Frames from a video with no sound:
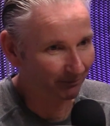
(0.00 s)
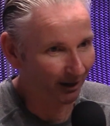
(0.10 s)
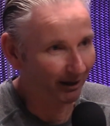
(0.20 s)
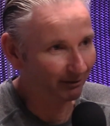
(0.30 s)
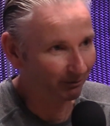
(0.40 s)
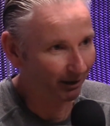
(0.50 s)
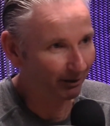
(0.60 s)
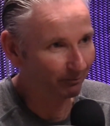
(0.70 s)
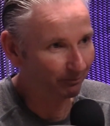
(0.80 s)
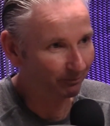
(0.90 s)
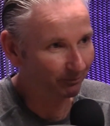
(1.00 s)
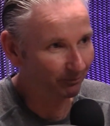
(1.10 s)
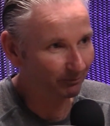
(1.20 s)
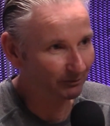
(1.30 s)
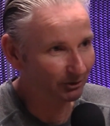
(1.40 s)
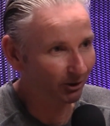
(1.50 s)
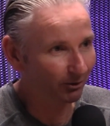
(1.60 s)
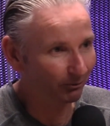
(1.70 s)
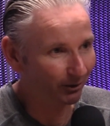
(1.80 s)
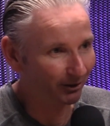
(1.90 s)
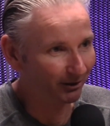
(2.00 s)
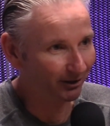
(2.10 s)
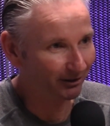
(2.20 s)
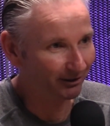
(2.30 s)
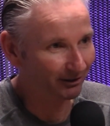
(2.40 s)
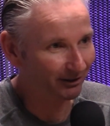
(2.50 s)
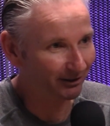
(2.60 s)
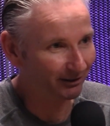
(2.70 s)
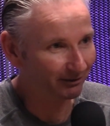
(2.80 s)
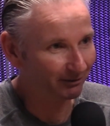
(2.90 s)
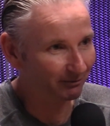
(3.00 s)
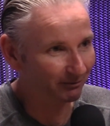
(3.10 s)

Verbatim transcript: I started working on the